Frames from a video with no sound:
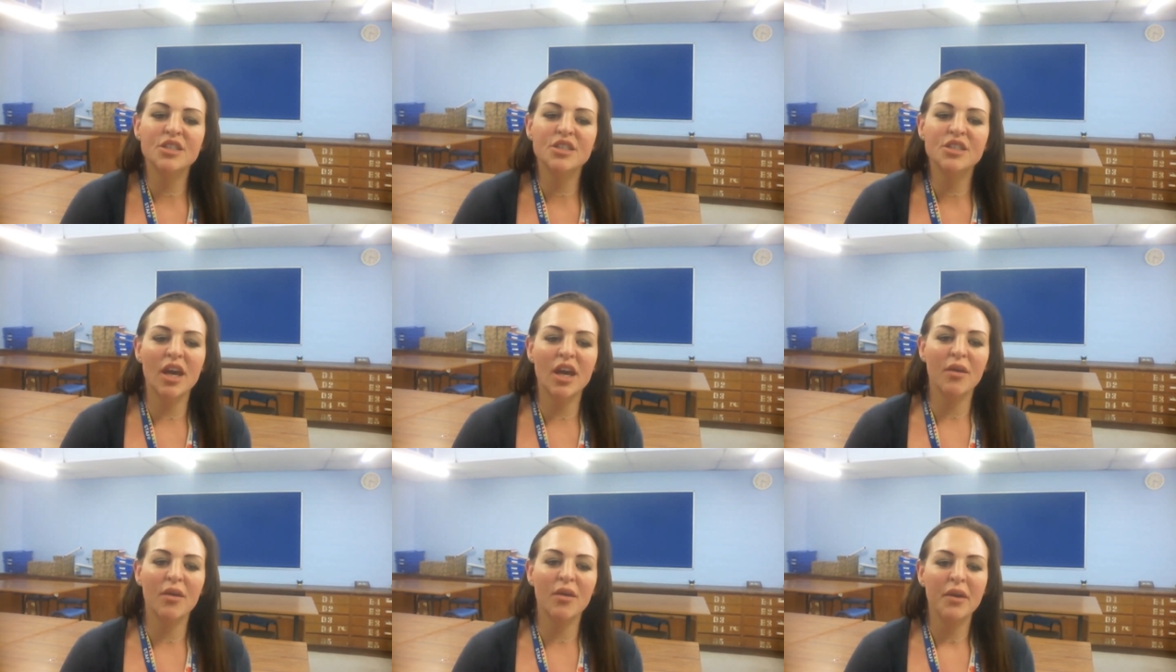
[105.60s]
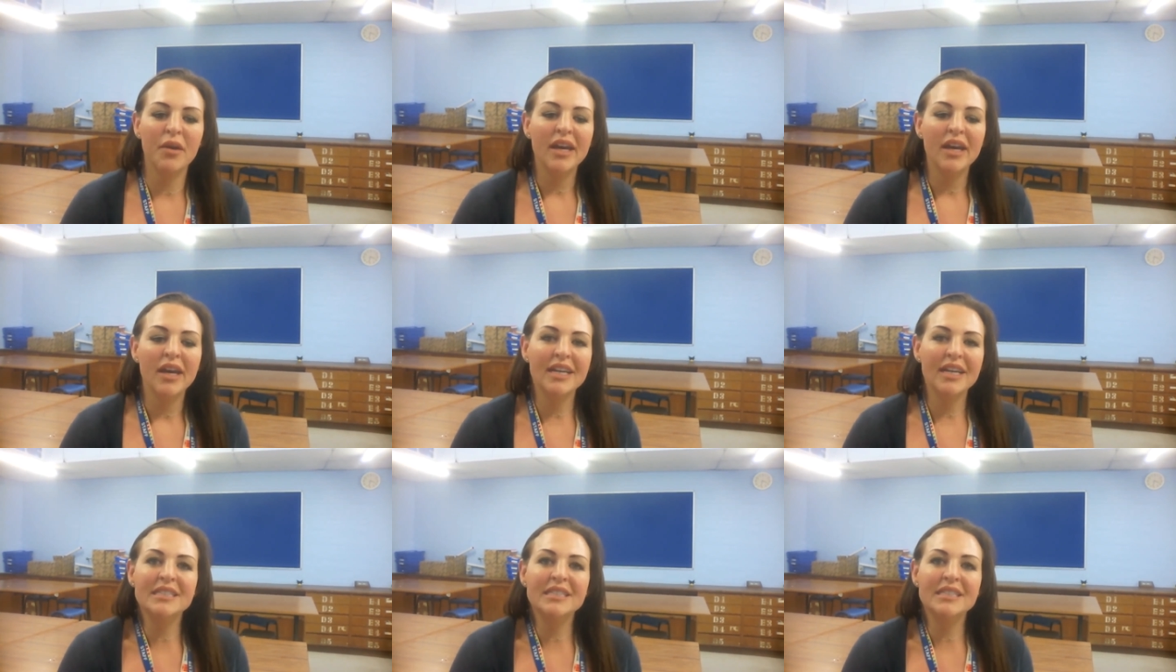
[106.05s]
So
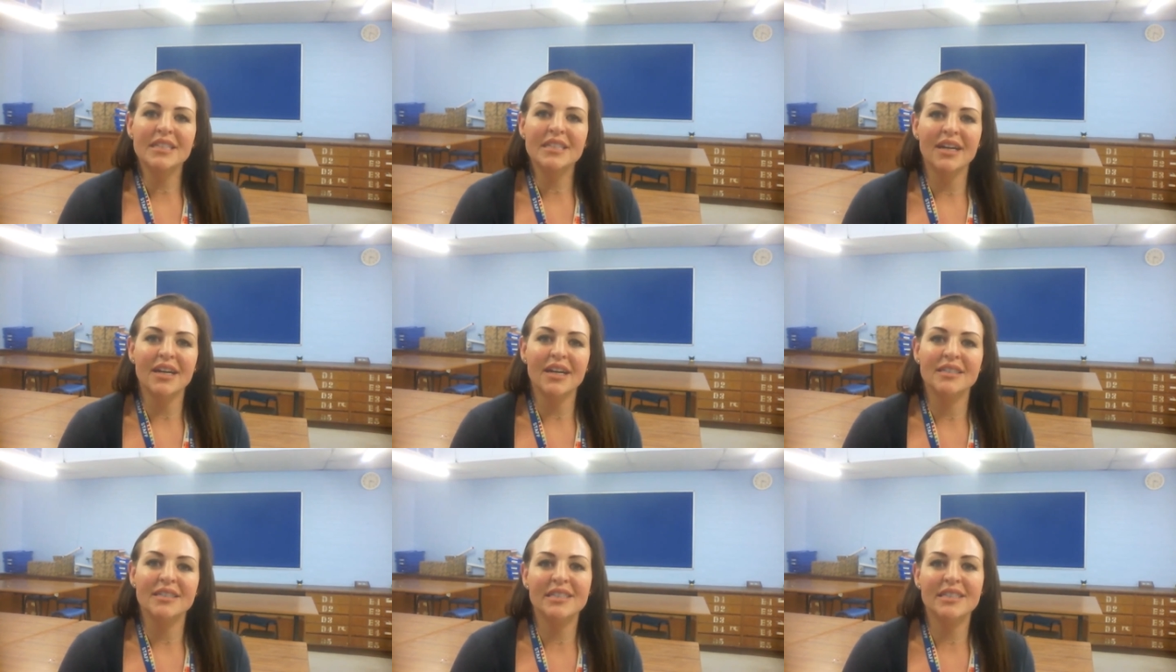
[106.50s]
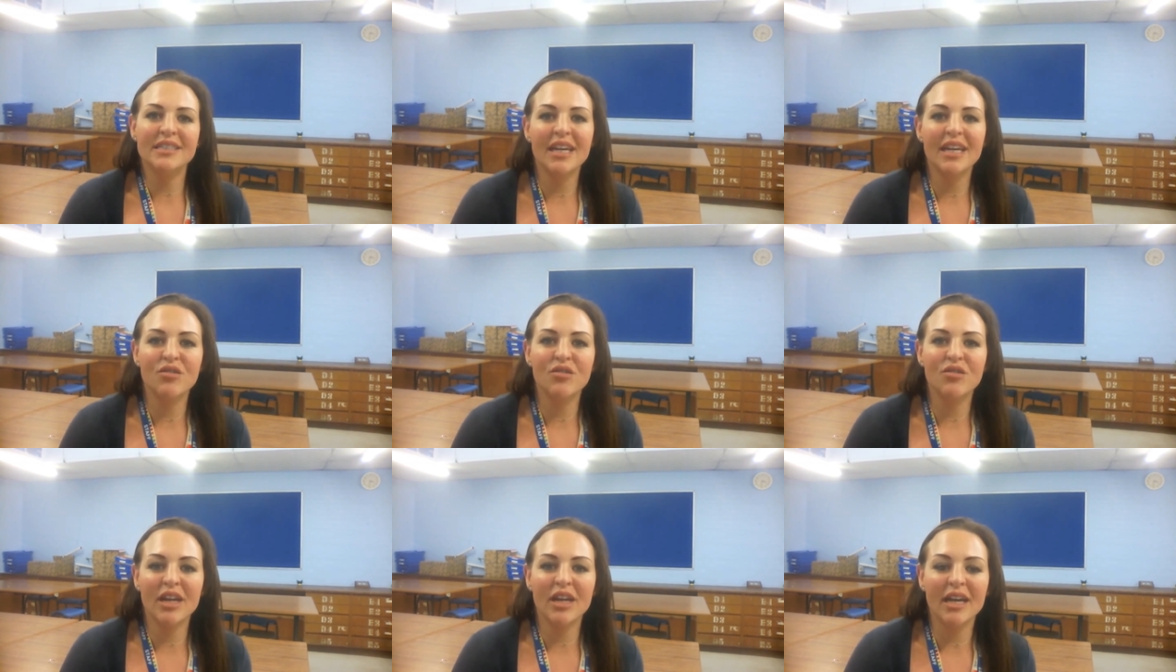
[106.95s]
in science
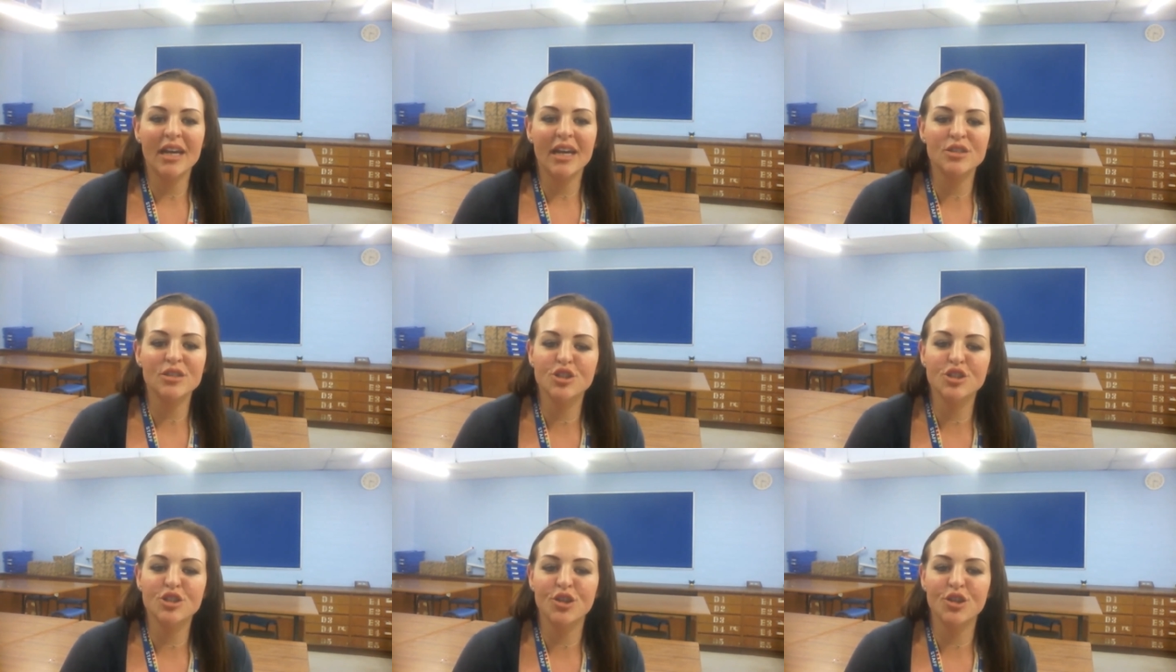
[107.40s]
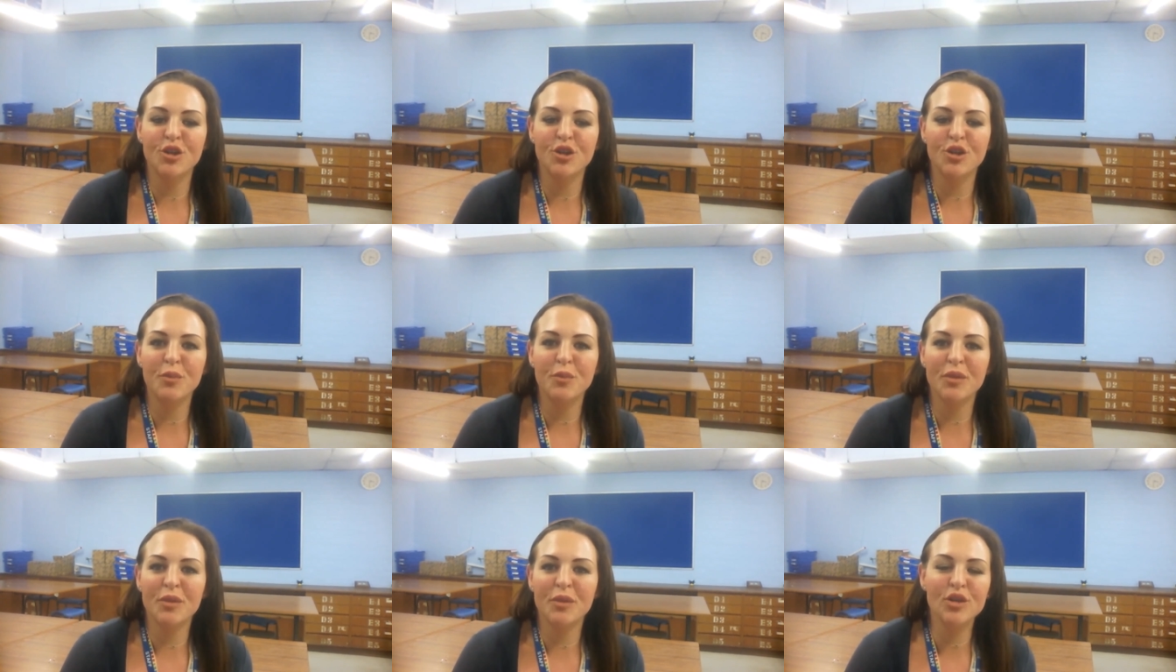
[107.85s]
here at Countesthorpe,